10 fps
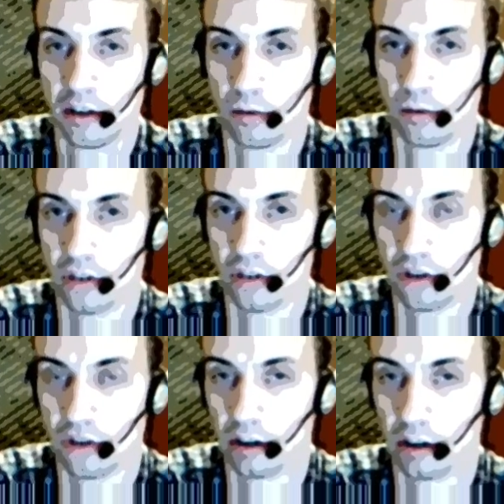was the
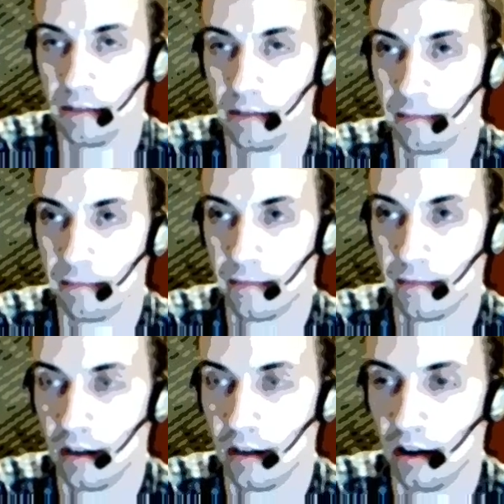jargon.
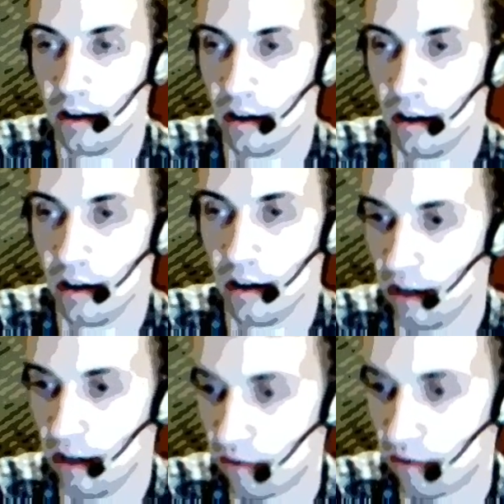And
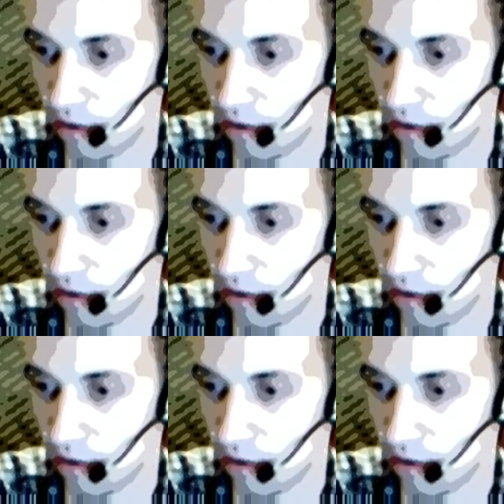after the